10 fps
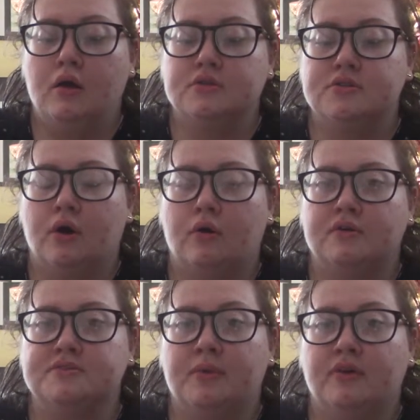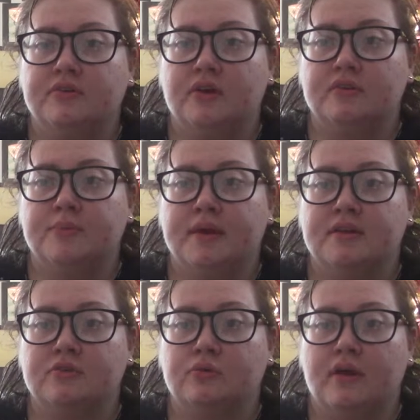So a small saucepan
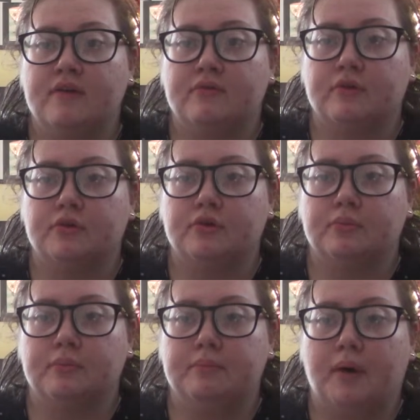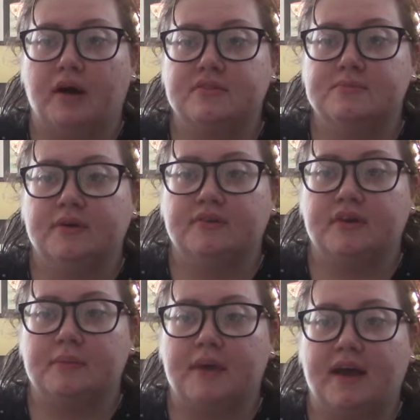is great for your box meals
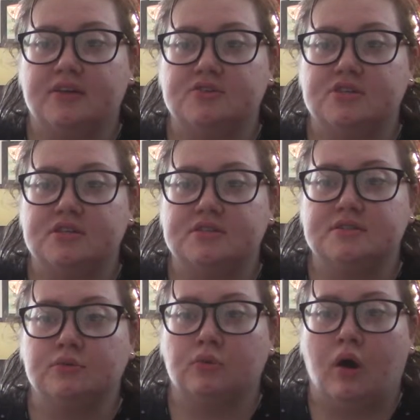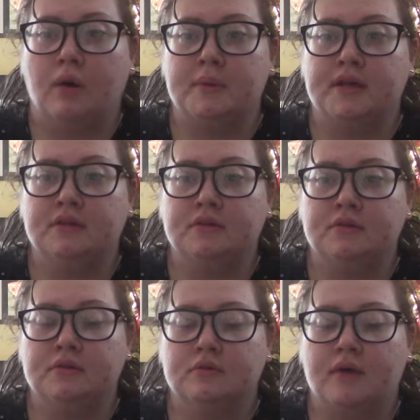like mac and cheese and ramen,
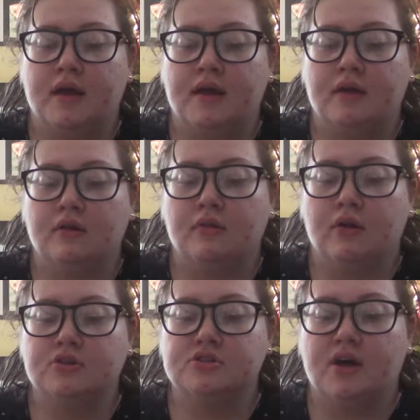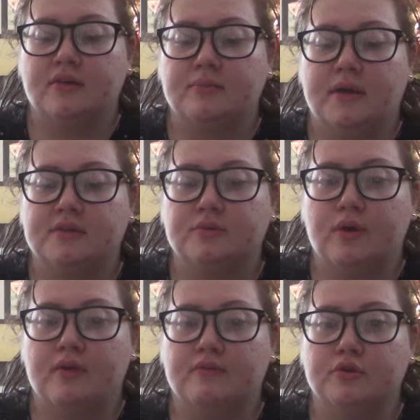right? And a large saucepan is
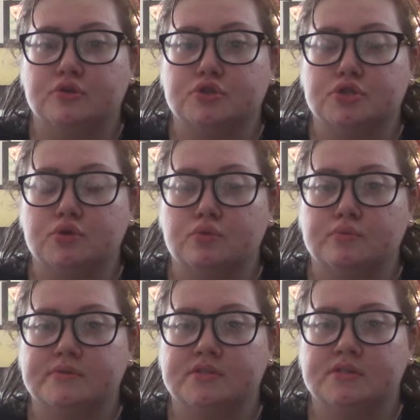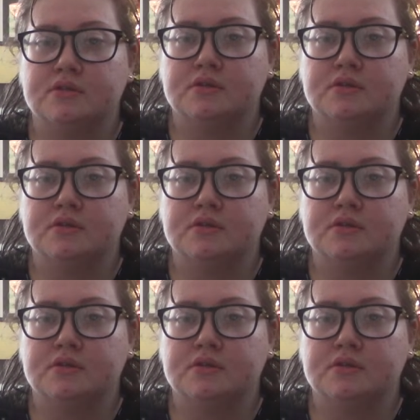great for your soups.